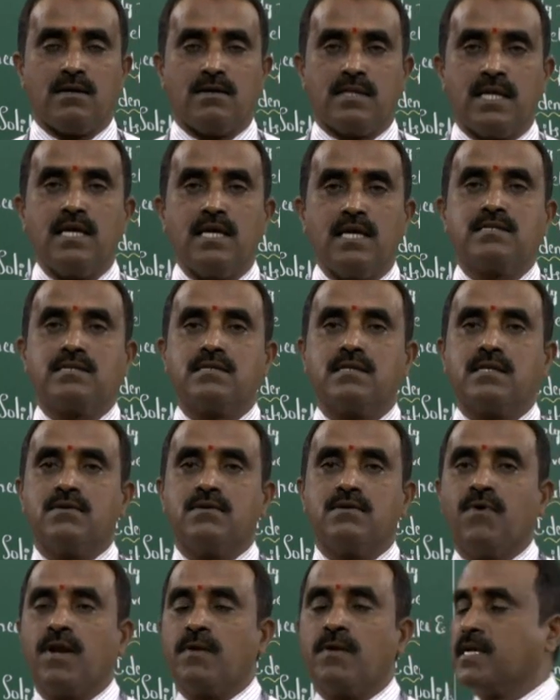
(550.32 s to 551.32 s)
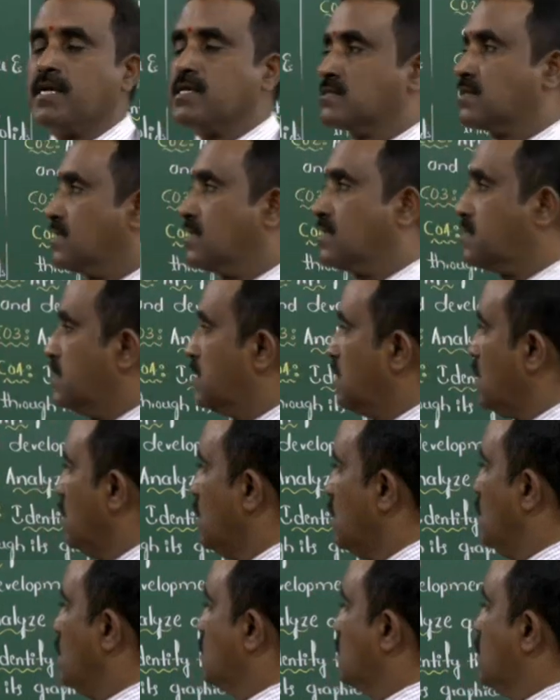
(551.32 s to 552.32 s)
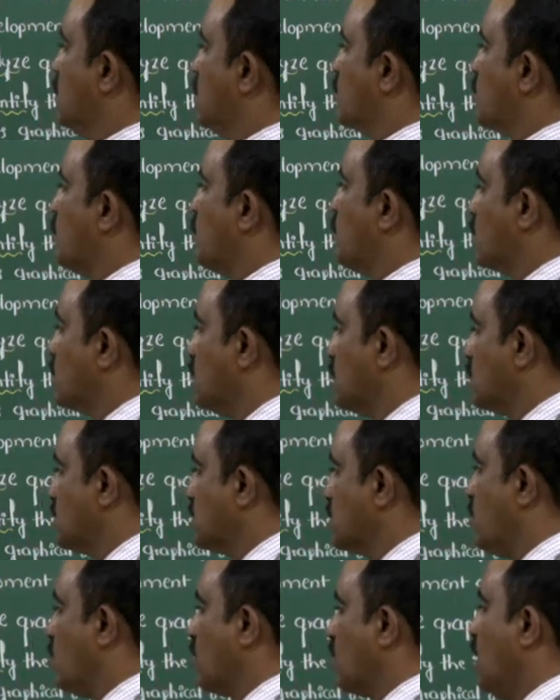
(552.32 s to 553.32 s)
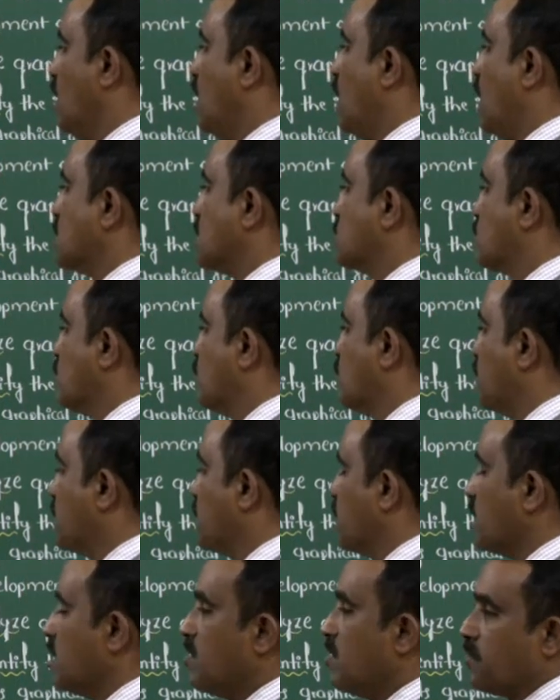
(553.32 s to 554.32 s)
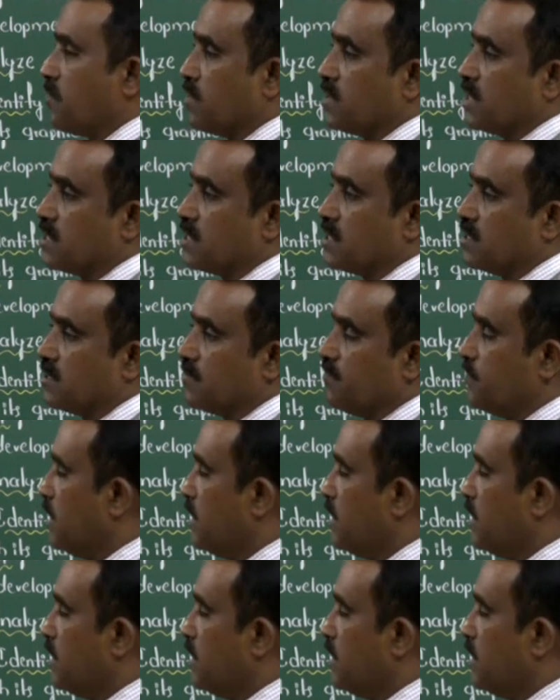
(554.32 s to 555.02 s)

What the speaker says: things will be discussed in the third module, that is about isometric projections.